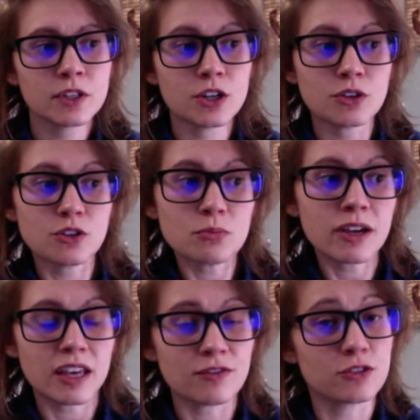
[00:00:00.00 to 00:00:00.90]
you
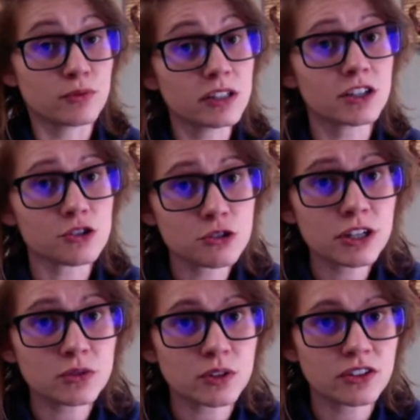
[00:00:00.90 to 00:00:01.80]
might, if you're really
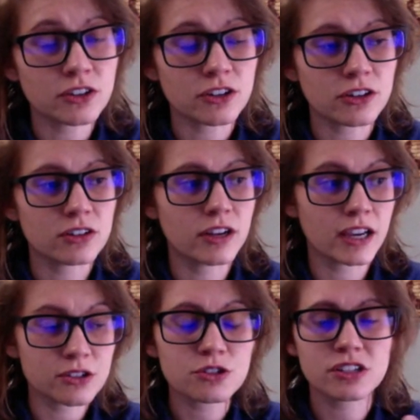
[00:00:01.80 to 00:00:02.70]
strict with your
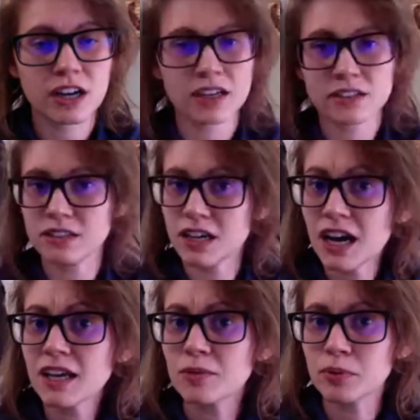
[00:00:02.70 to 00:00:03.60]
exercise and
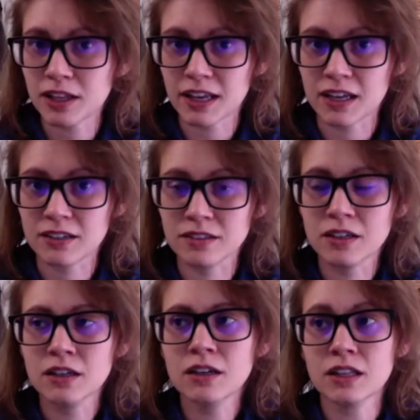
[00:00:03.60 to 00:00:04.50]
diet plan,
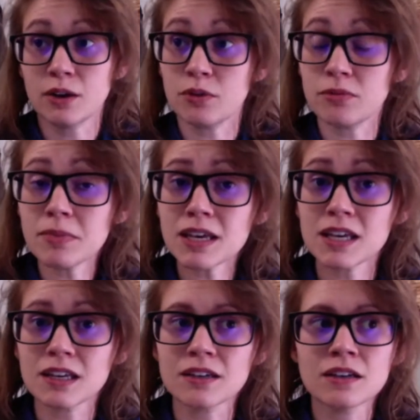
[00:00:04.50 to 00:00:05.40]
like with
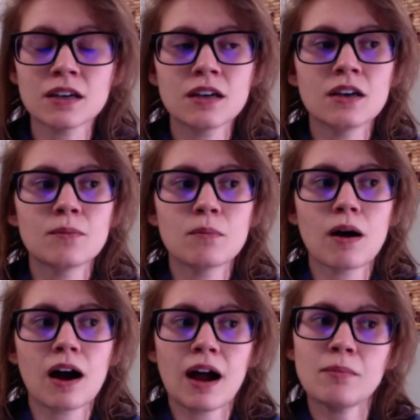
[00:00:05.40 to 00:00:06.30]
me,
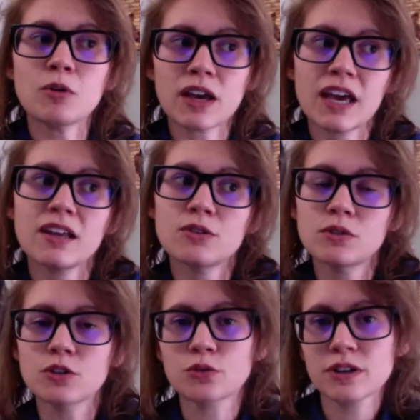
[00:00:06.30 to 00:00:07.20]
I'm okay
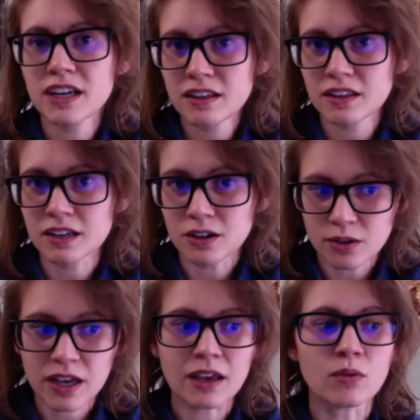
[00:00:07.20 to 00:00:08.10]
to agree that,
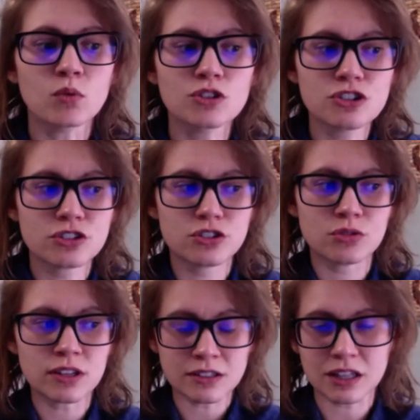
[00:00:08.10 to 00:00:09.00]
okay, we'll just
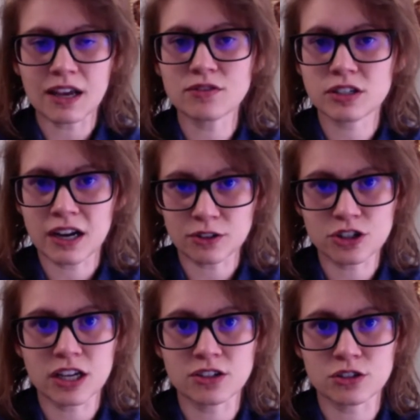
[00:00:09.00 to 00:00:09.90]
do these lifestyle
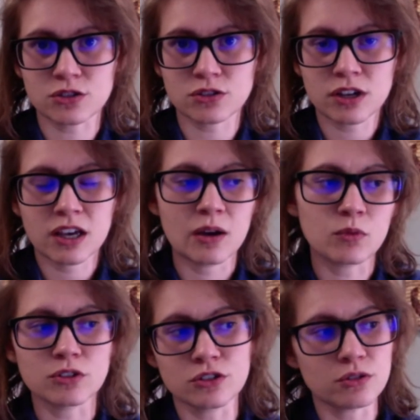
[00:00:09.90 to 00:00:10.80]
changes and
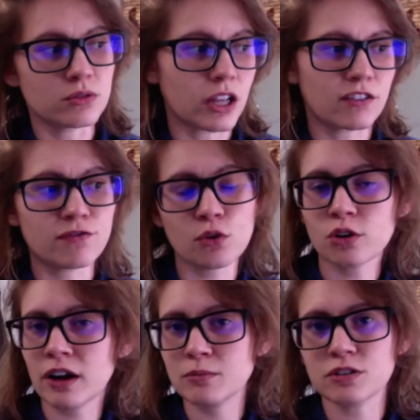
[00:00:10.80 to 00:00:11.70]
we'll do like 4
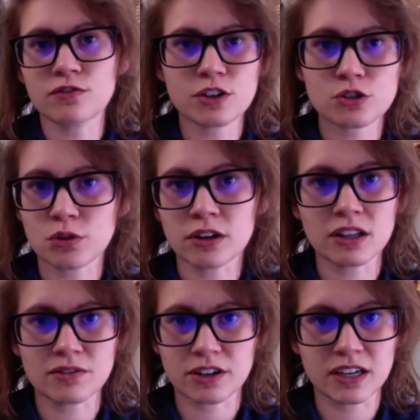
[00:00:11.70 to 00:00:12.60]
grams of fish oil
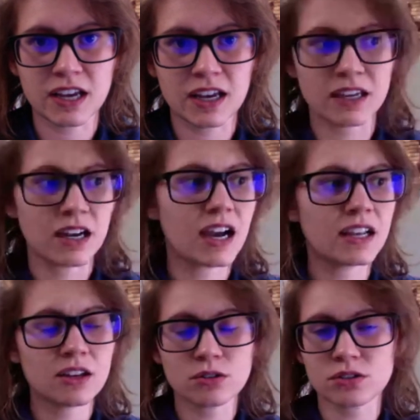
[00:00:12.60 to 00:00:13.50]
every day and
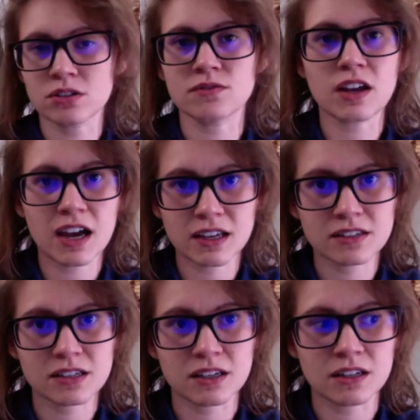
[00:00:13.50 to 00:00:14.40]
high doses of
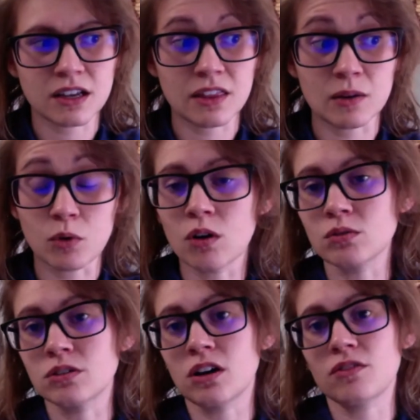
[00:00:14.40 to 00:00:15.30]
niacin, and then we'll
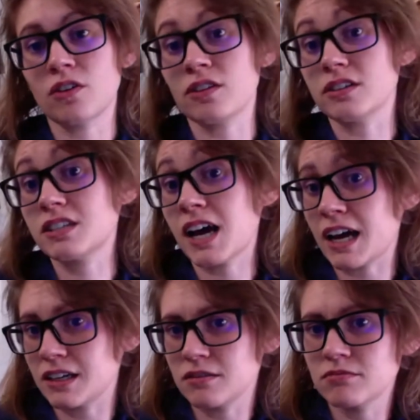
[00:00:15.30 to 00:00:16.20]
hold off on the
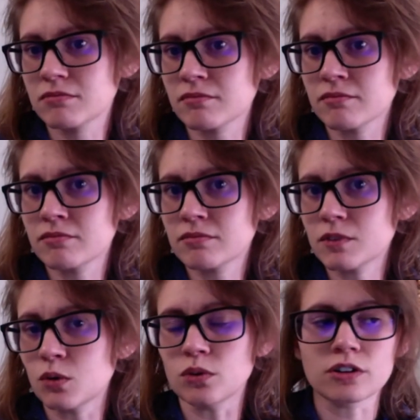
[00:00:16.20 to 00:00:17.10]
statin
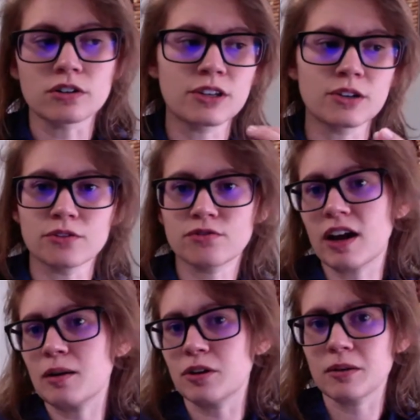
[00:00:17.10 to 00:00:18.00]
or, the
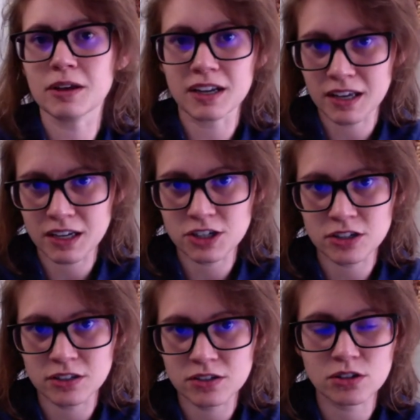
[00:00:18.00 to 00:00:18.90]
fibrate
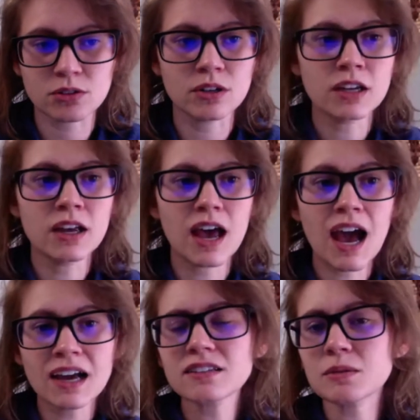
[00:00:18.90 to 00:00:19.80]
medication. So
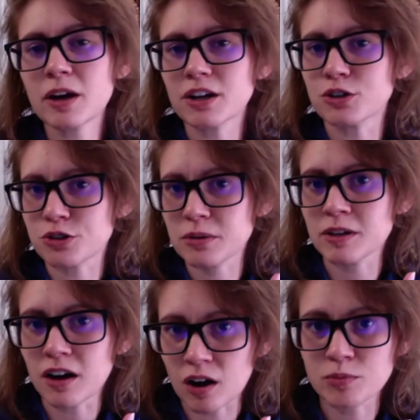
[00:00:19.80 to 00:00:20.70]
ask about your
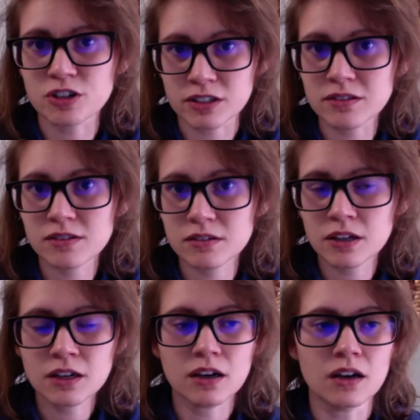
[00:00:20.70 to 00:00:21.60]
treatment options.
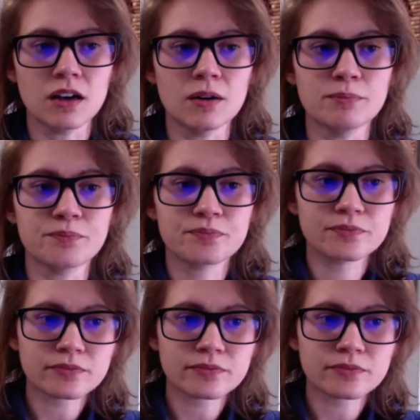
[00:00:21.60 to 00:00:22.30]
Um,